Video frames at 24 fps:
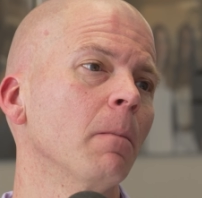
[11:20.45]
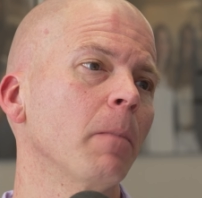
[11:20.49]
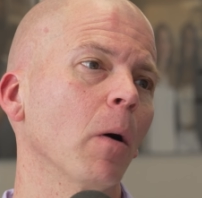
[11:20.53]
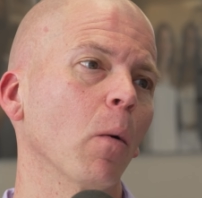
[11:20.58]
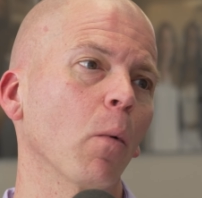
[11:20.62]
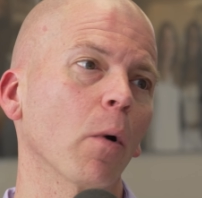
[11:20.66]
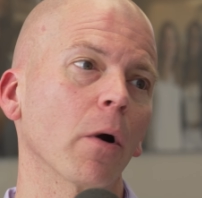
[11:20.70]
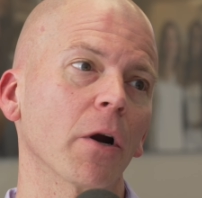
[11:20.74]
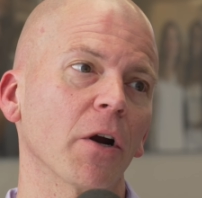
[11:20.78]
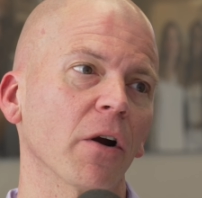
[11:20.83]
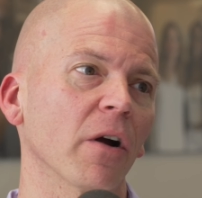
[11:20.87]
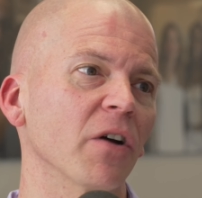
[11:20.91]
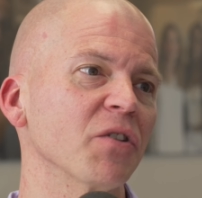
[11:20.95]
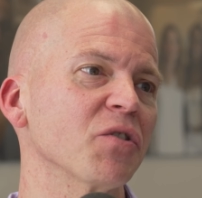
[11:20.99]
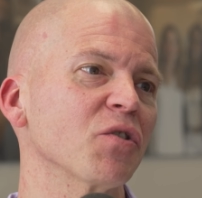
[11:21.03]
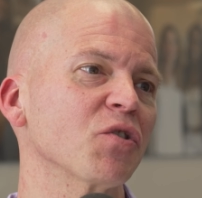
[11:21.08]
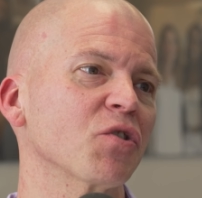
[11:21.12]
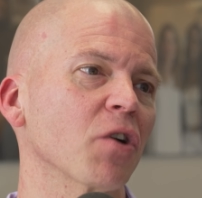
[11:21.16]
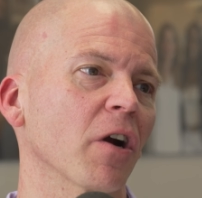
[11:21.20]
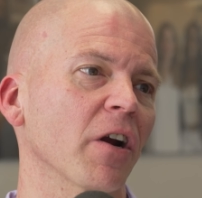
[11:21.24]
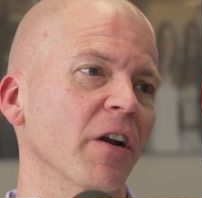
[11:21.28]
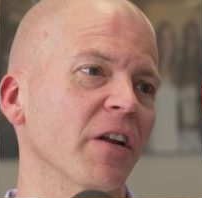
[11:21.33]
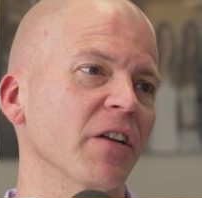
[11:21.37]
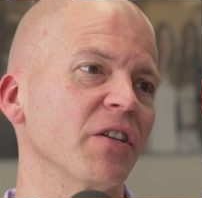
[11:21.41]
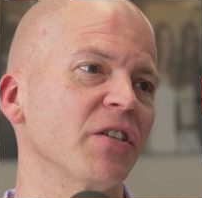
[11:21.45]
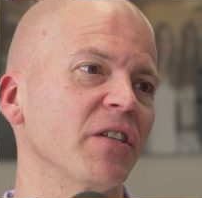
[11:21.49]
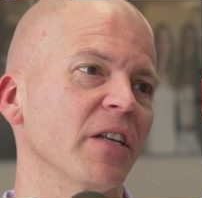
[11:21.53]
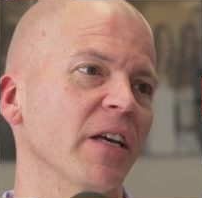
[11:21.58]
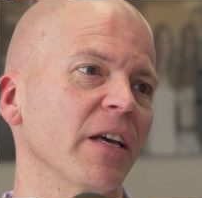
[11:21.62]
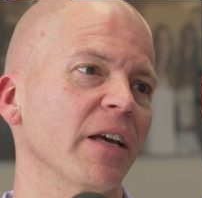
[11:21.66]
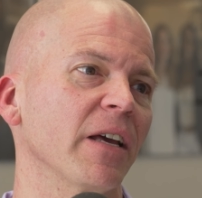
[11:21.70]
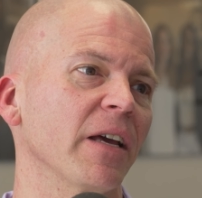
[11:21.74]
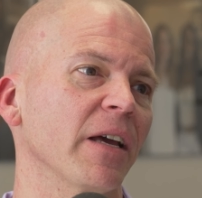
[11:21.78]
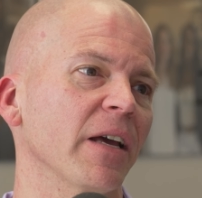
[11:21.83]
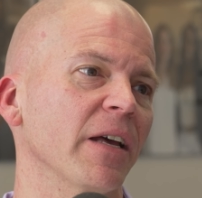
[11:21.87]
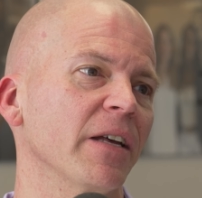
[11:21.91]
But what you're also starting to
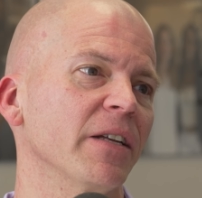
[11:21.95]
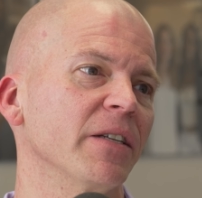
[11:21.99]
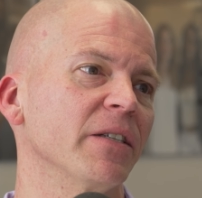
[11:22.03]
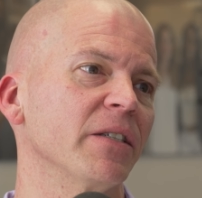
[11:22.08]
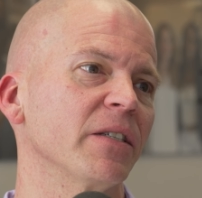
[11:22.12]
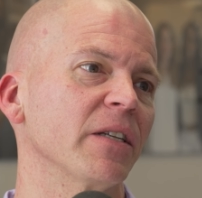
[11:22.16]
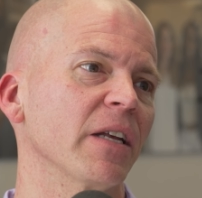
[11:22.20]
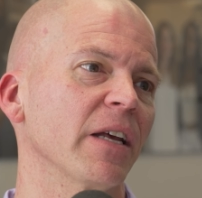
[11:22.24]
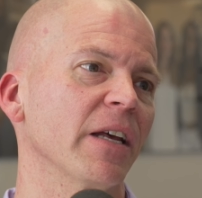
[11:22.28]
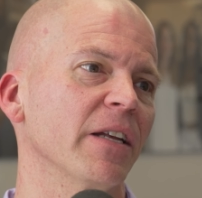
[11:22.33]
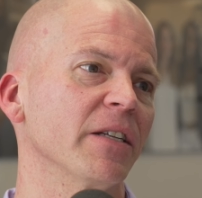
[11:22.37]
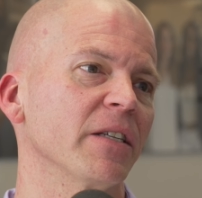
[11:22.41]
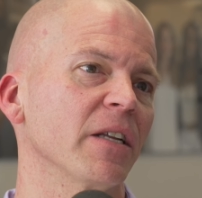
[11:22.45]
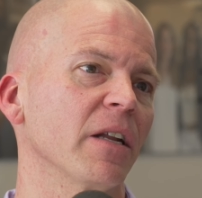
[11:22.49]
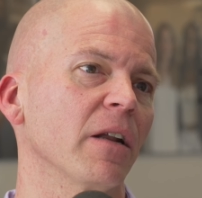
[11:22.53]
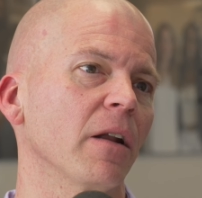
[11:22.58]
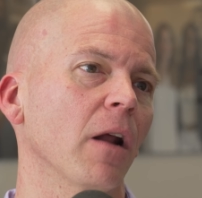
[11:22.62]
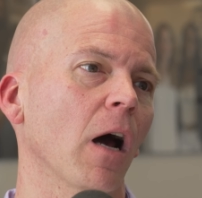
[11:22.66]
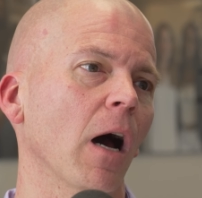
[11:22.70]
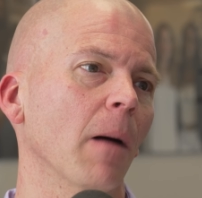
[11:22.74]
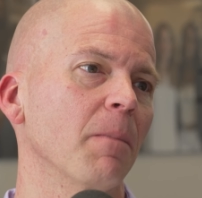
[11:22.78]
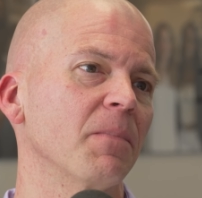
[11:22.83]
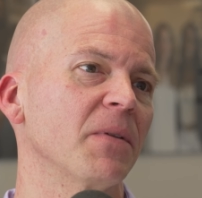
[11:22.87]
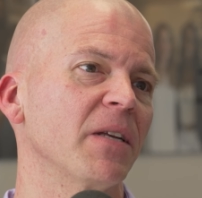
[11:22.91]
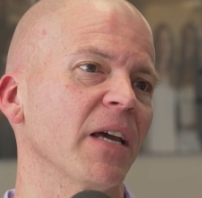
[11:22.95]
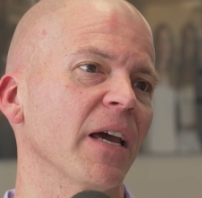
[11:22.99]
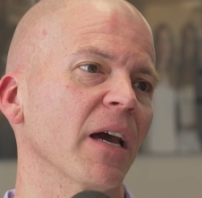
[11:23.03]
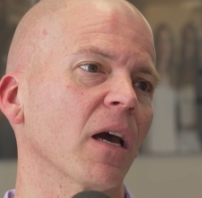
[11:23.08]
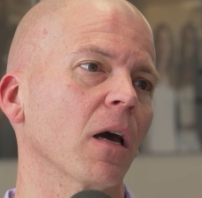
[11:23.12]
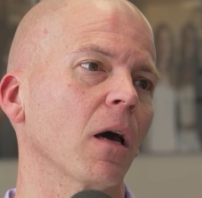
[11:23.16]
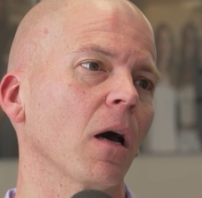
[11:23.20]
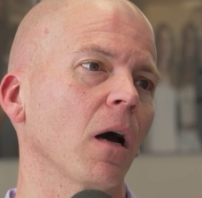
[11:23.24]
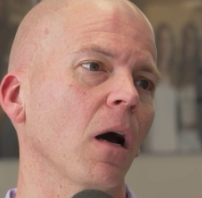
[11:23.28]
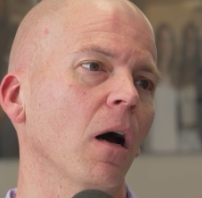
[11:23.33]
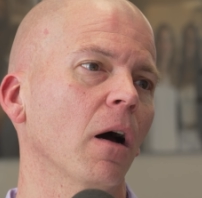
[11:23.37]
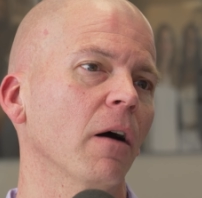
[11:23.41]
see is an
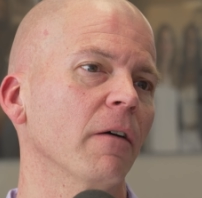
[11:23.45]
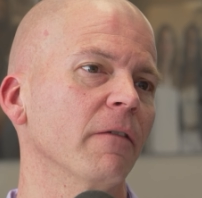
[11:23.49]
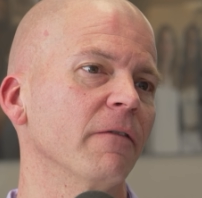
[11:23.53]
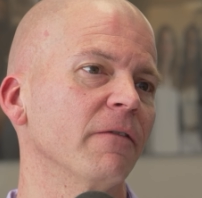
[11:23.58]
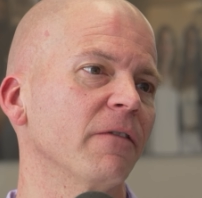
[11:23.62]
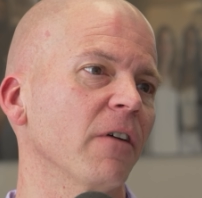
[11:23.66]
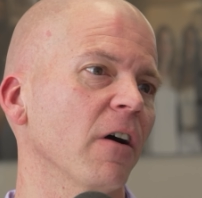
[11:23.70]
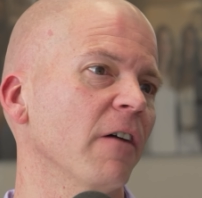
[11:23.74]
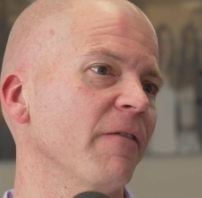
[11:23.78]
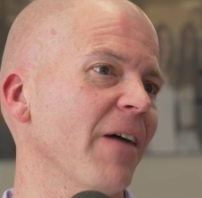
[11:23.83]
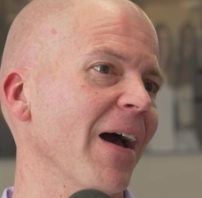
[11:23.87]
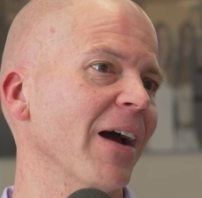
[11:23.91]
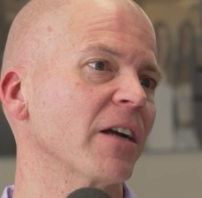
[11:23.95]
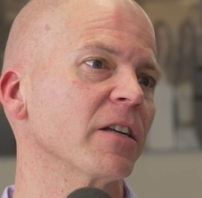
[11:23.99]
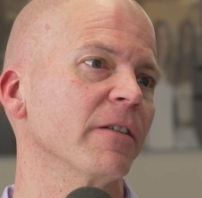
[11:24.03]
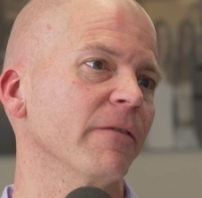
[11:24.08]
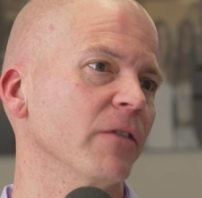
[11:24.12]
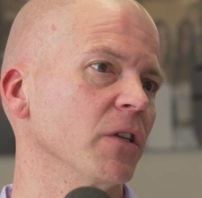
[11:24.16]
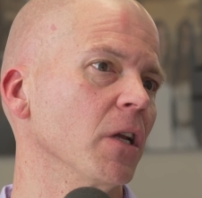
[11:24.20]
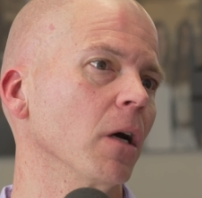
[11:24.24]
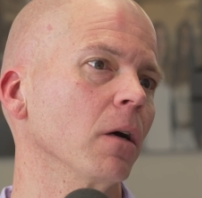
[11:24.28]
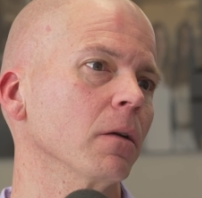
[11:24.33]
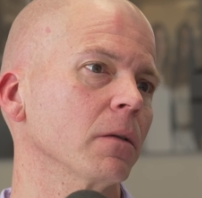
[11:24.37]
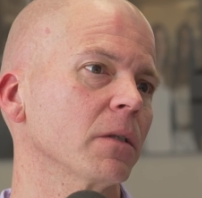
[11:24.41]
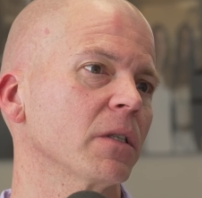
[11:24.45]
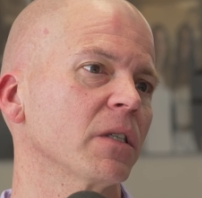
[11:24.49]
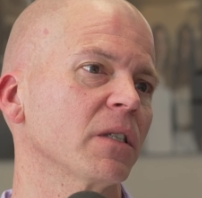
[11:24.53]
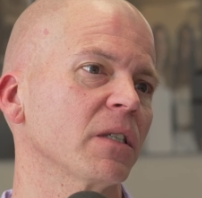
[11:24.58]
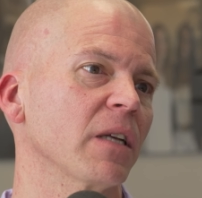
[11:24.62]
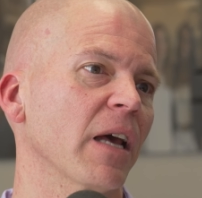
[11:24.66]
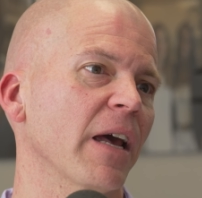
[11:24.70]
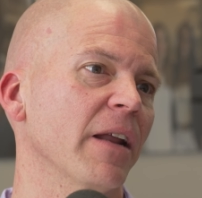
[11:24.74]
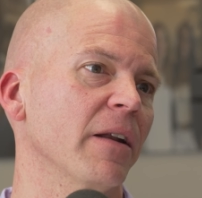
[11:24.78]
uptick of active adults,